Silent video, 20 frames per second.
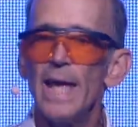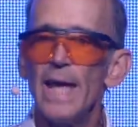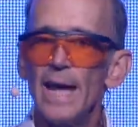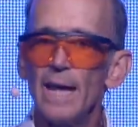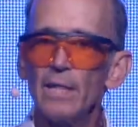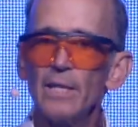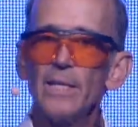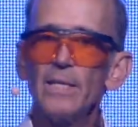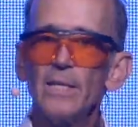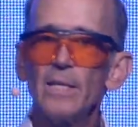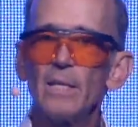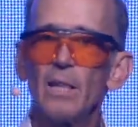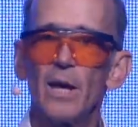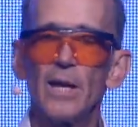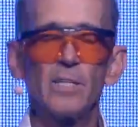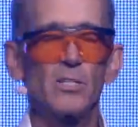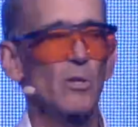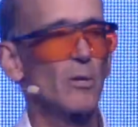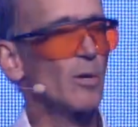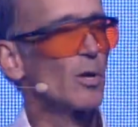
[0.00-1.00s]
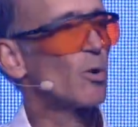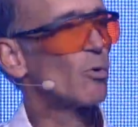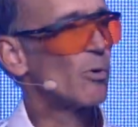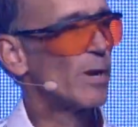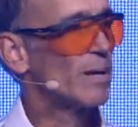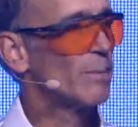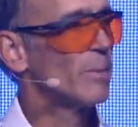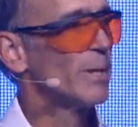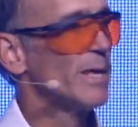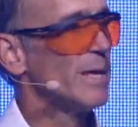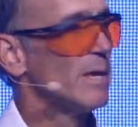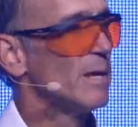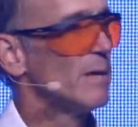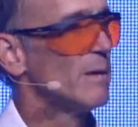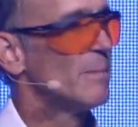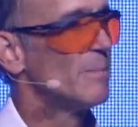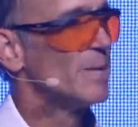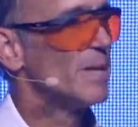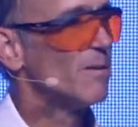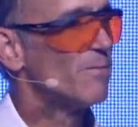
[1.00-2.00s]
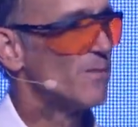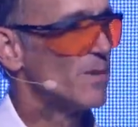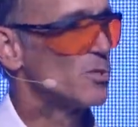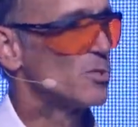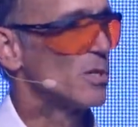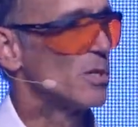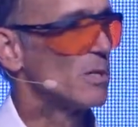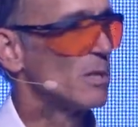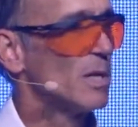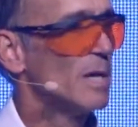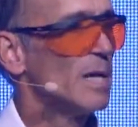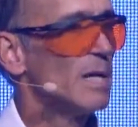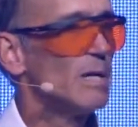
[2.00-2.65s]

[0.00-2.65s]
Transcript: LED lights are incredibly efficient